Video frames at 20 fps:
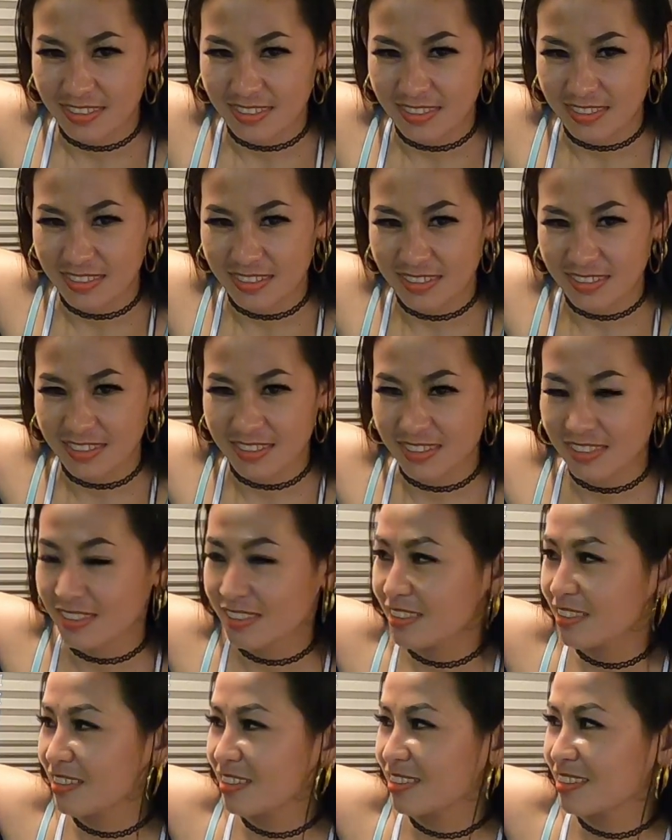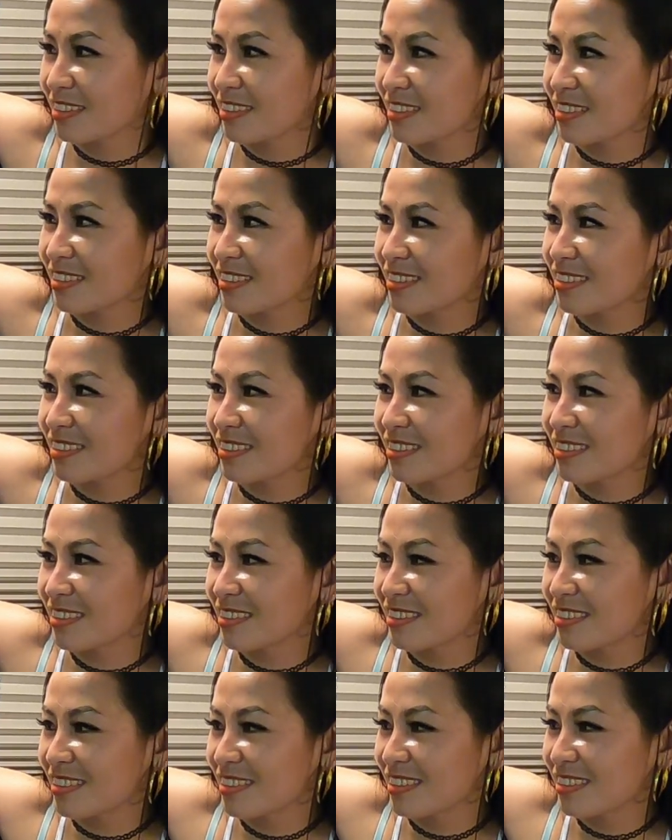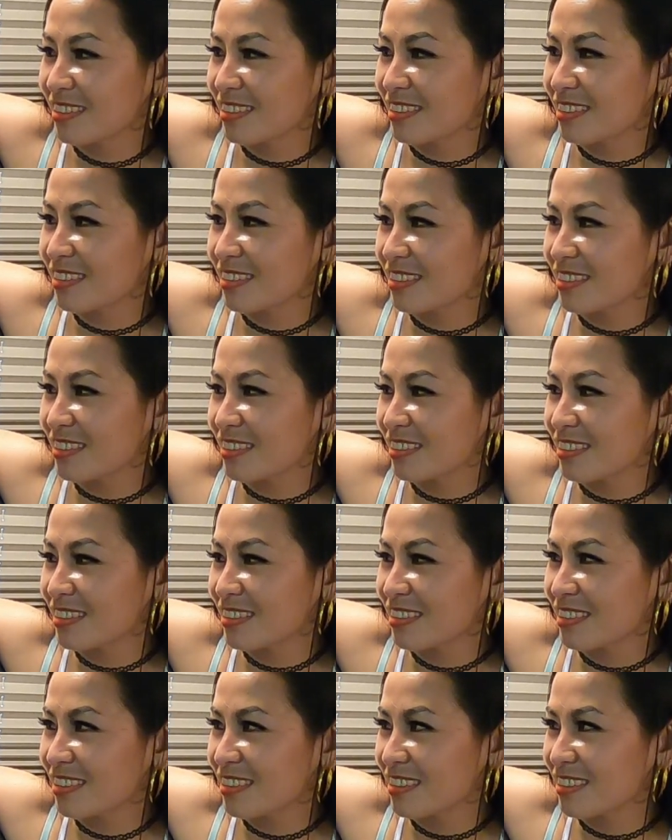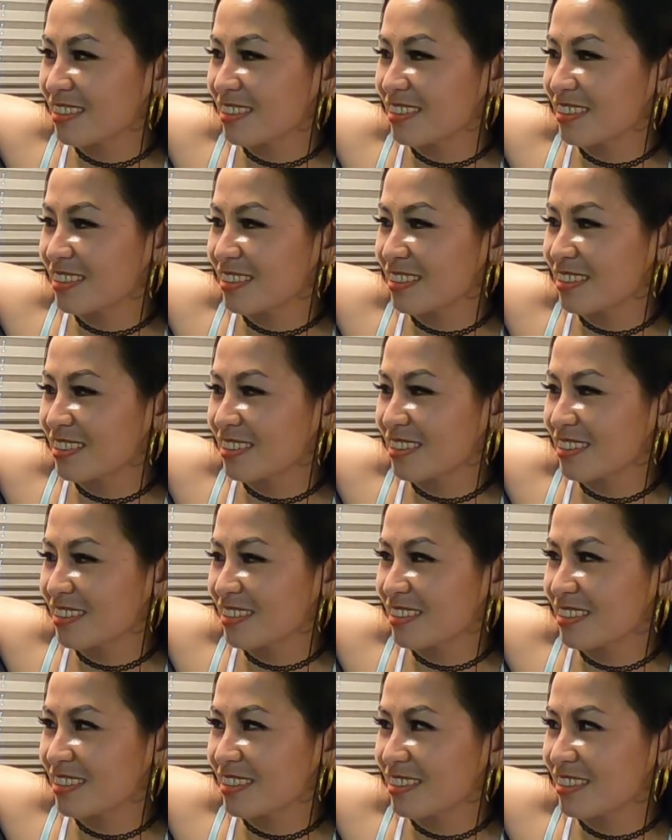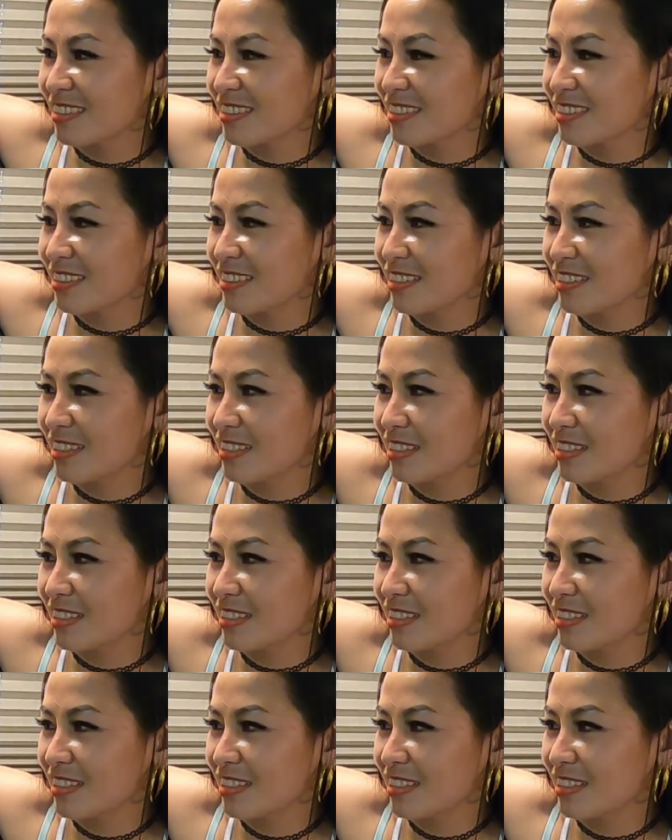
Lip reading: (not speaking)